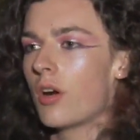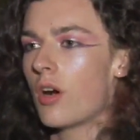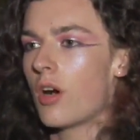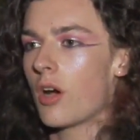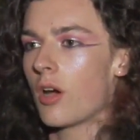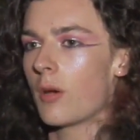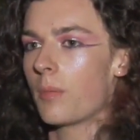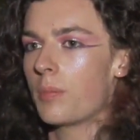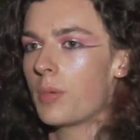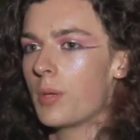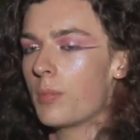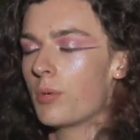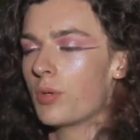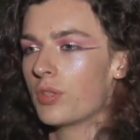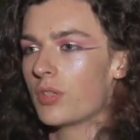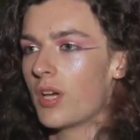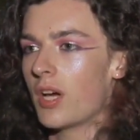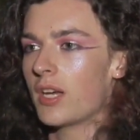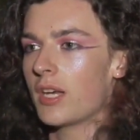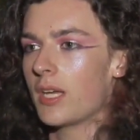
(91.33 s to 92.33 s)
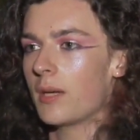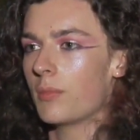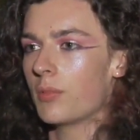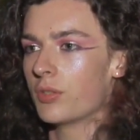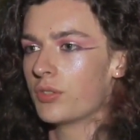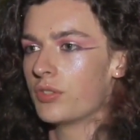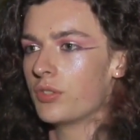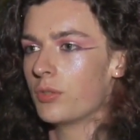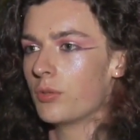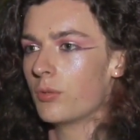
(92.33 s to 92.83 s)
are people not
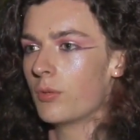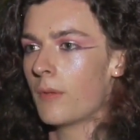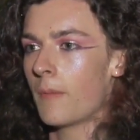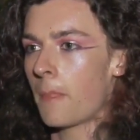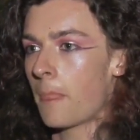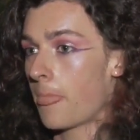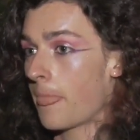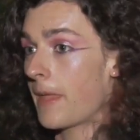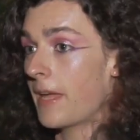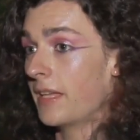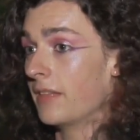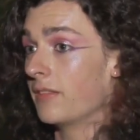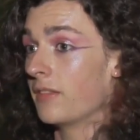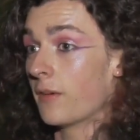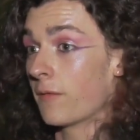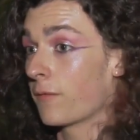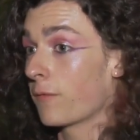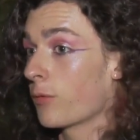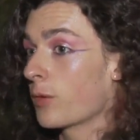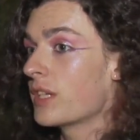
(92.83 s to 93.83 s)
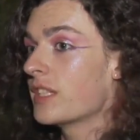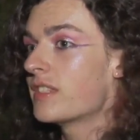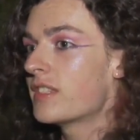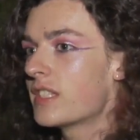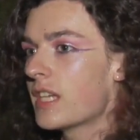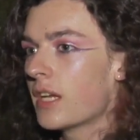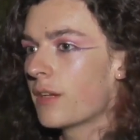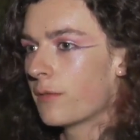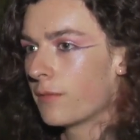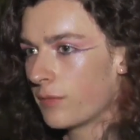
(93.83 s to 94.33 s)
able to, in the free
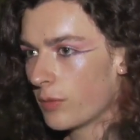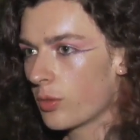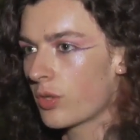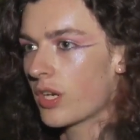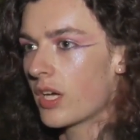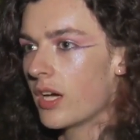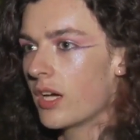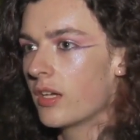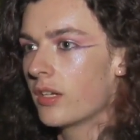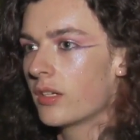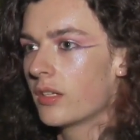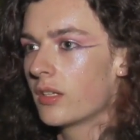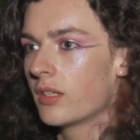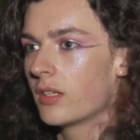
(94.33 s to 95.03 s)
state of Florida,